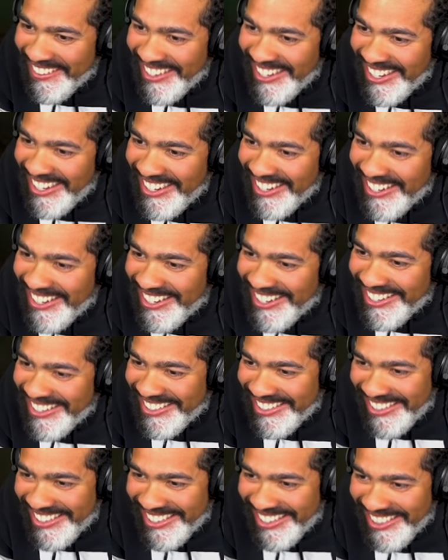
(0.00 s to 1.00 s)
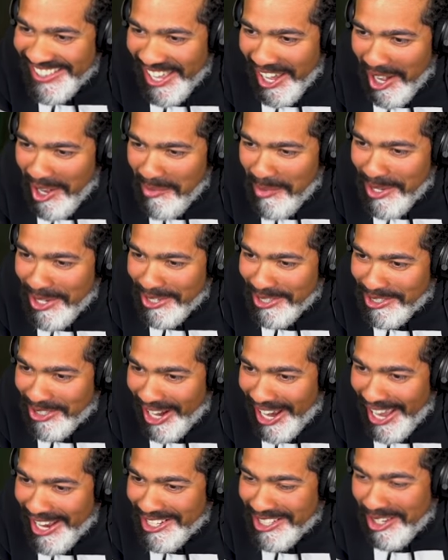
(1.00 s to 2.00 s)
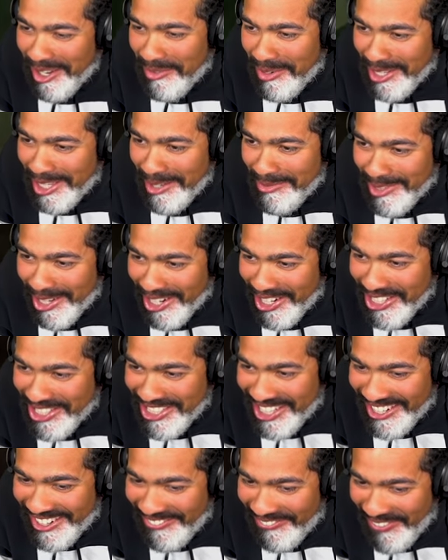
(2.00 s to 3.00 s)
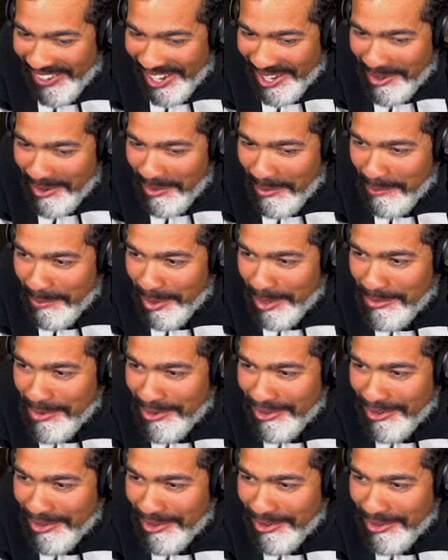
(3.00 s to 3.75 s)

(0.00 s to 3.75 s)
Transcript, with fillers: I talking to you? I don't think so. No, but you're trash, so I'm gonna keep talking shit. Yeah, fucking mad.